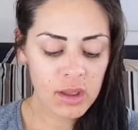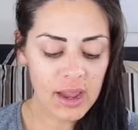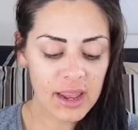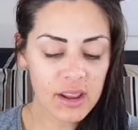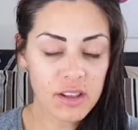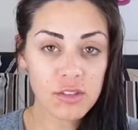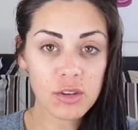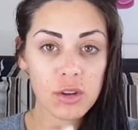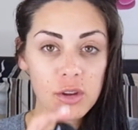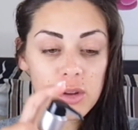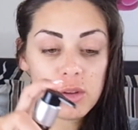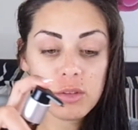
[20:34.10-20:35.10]
and I
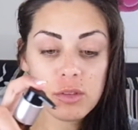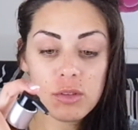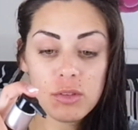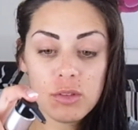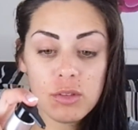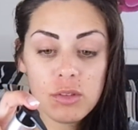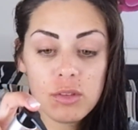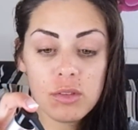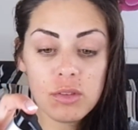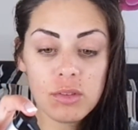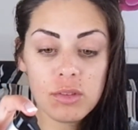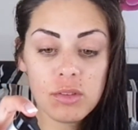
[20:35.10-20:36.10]
do
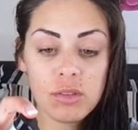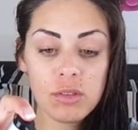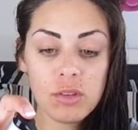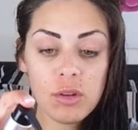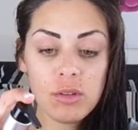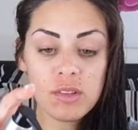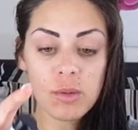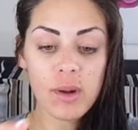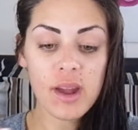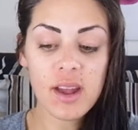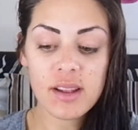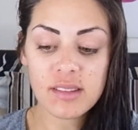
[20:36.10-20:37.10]
two
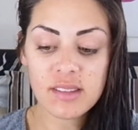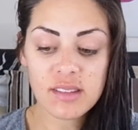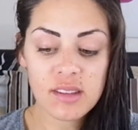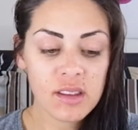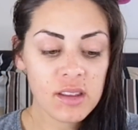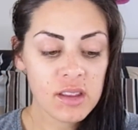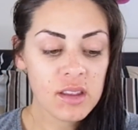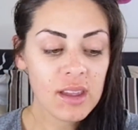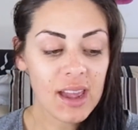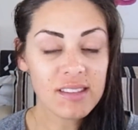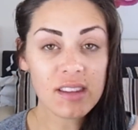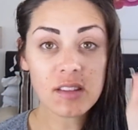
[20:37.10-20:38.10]
squirts,
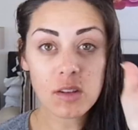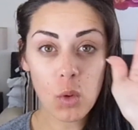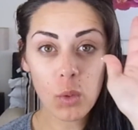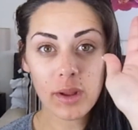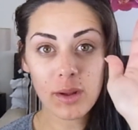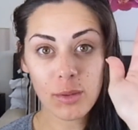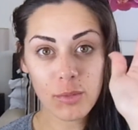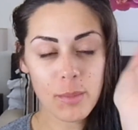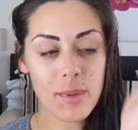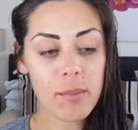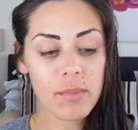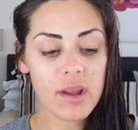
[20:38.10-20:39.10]
as it's oil,
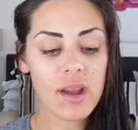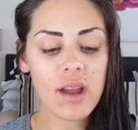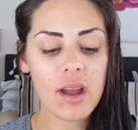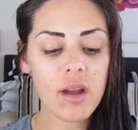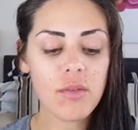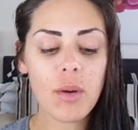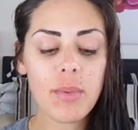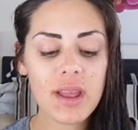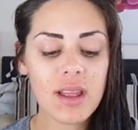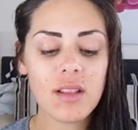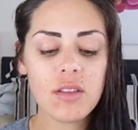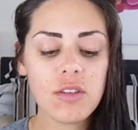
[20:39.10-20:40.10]
remember. I rub it
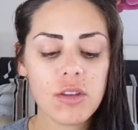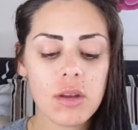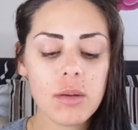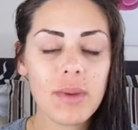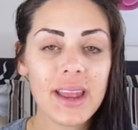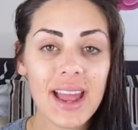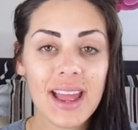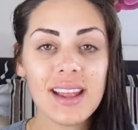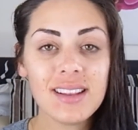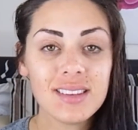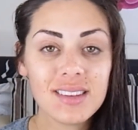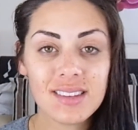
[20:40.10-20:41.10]
into my
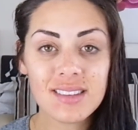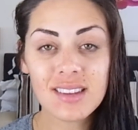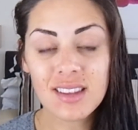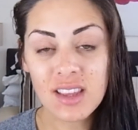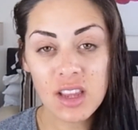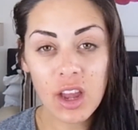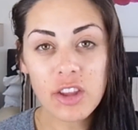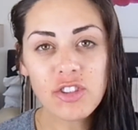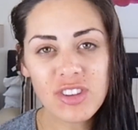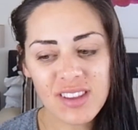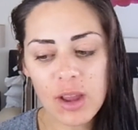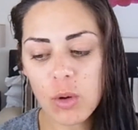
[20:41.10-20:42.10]
hands. I
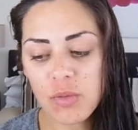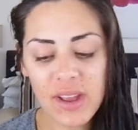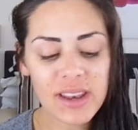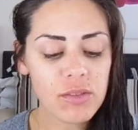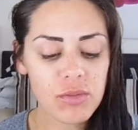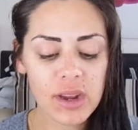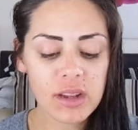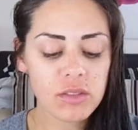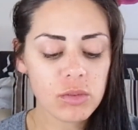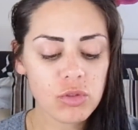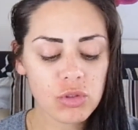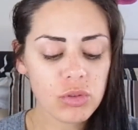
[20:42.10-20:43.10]
usually take off any rings
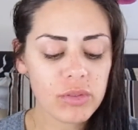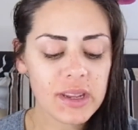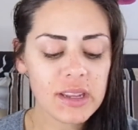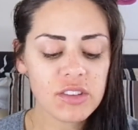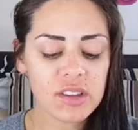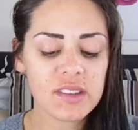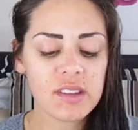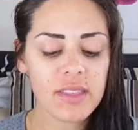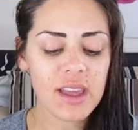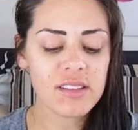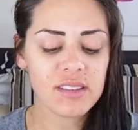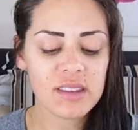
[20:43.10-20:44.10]
or jewellery just so
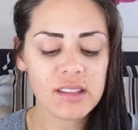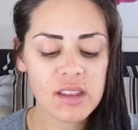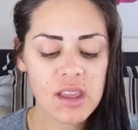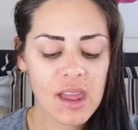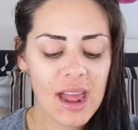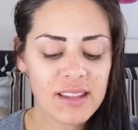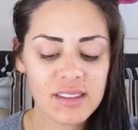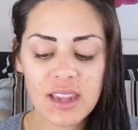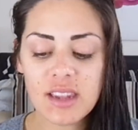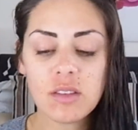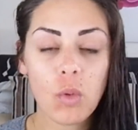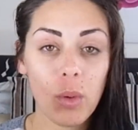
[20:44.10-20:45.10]
that it doesn't, as it
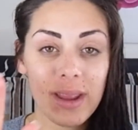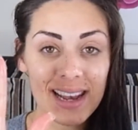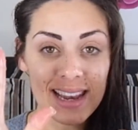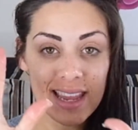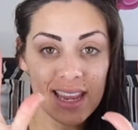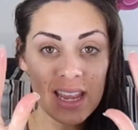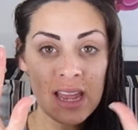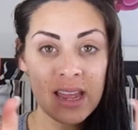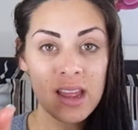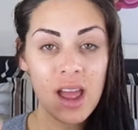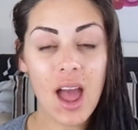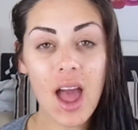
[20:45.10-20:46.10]
is oily,
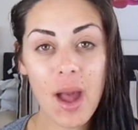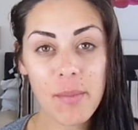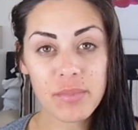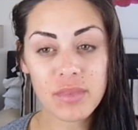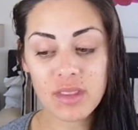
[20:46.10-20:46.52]
I